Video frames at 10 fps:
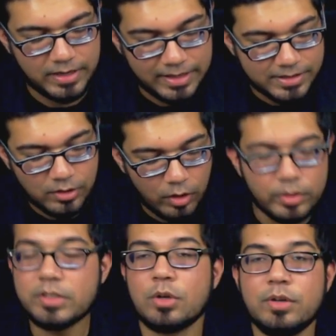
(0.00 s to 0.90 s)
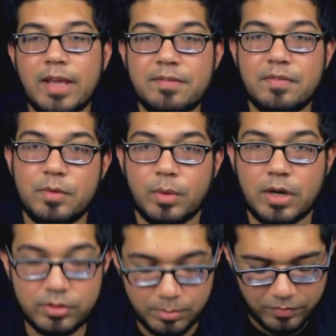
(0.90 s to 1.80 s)
I did own a Sony
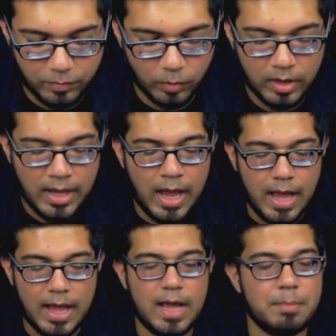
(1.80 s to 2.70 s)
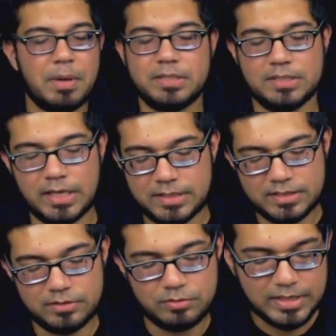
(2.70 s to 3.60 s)
a5100 before, but I
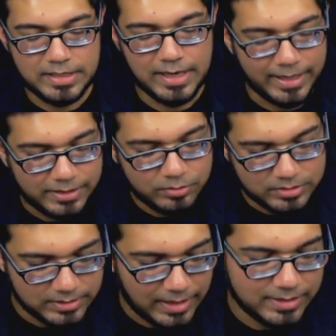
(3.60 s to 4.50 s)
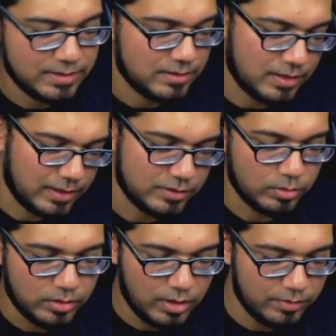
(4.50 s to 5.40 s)
didn't really like using that, and then I
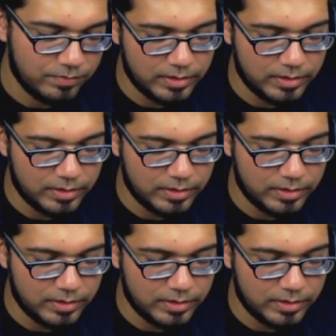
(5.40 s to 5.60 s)
sold it off.